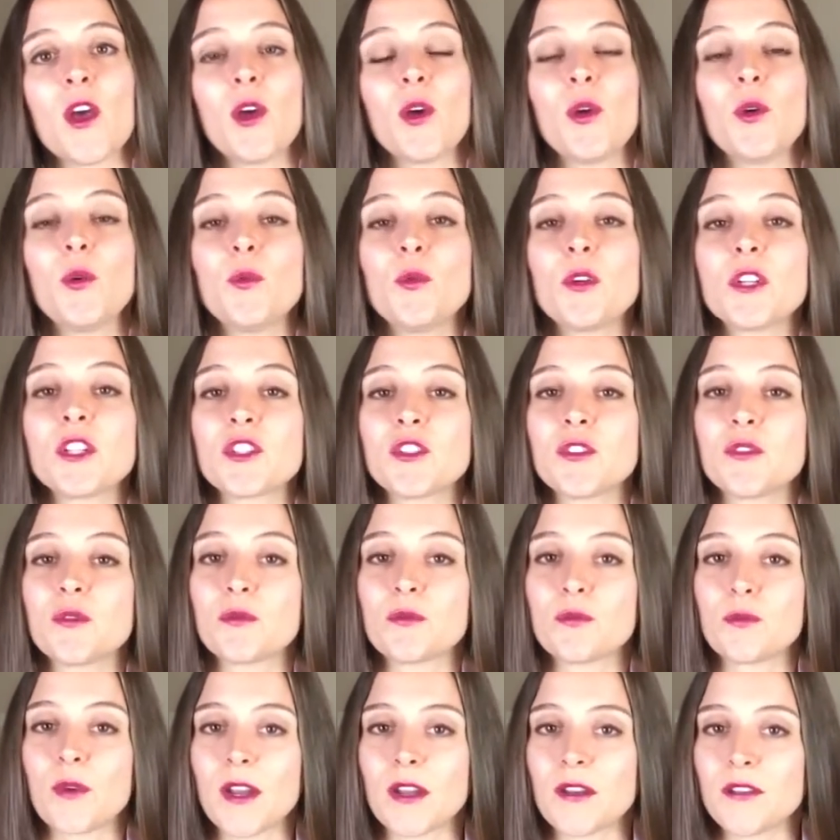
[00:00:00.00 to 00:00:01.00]
who wish to
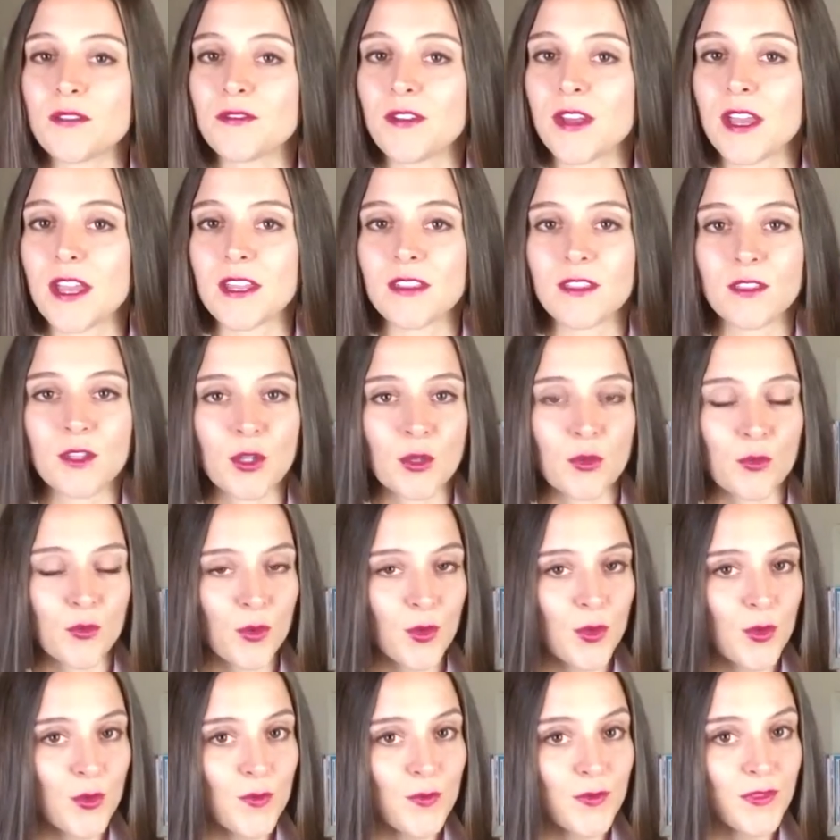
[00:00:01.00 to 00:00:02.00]
renovate their
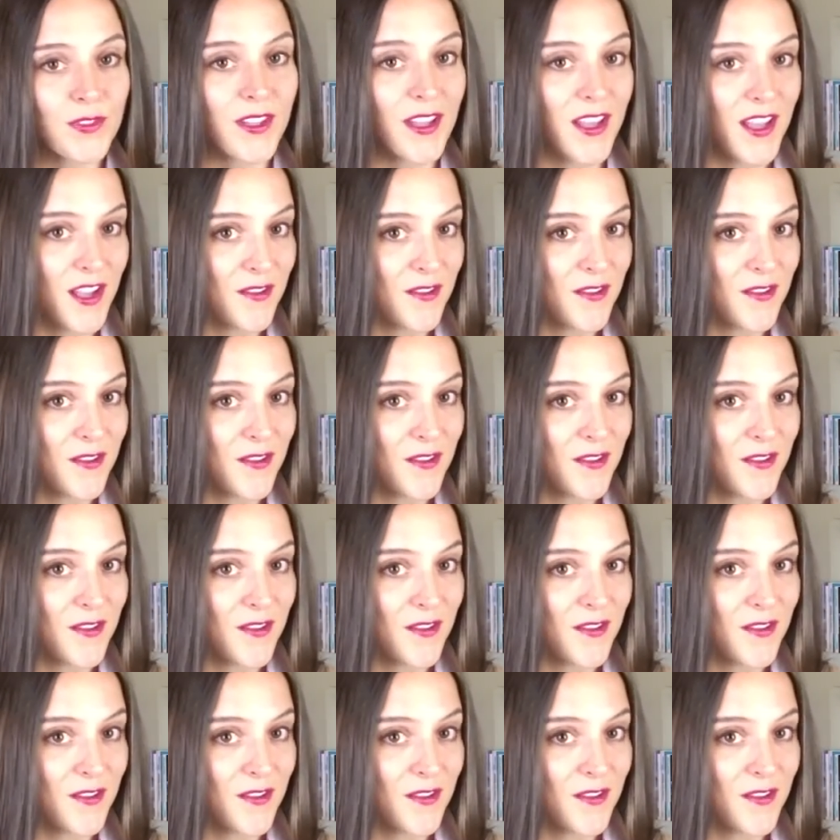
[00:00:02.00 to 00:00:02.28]
rooms